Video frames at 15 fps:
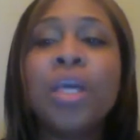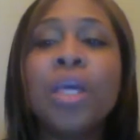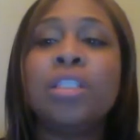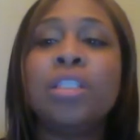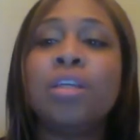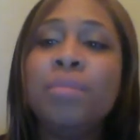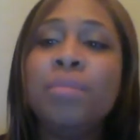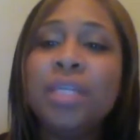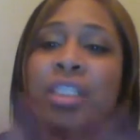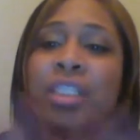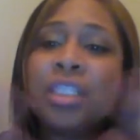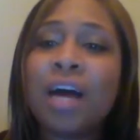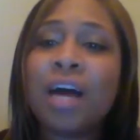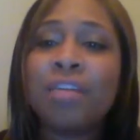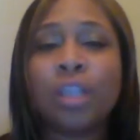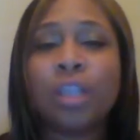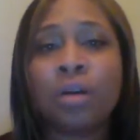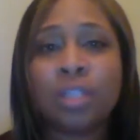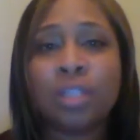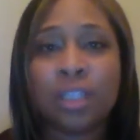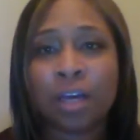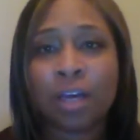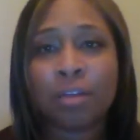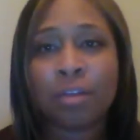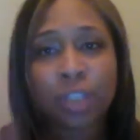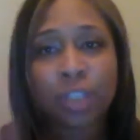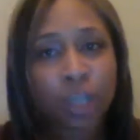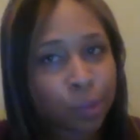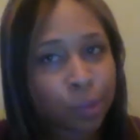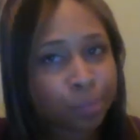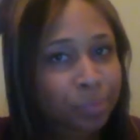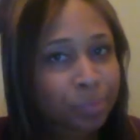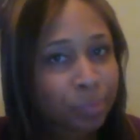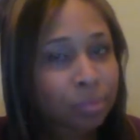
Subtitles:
So let me just tie this all together. So